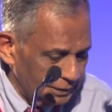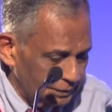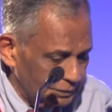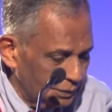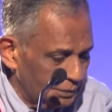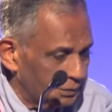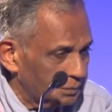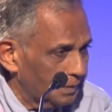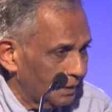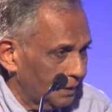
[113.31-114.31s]
is going
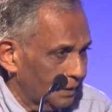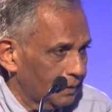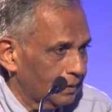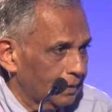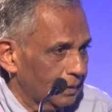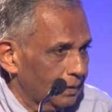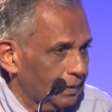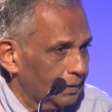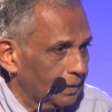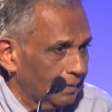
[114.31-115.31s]
to be
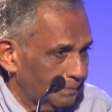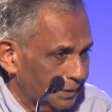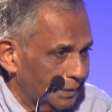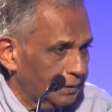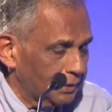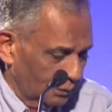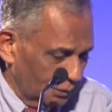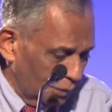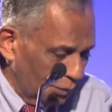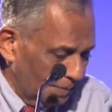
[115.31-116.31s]
competitive
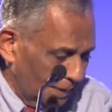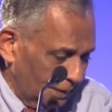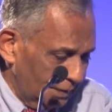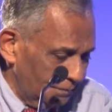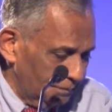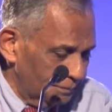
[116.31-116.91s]
globally,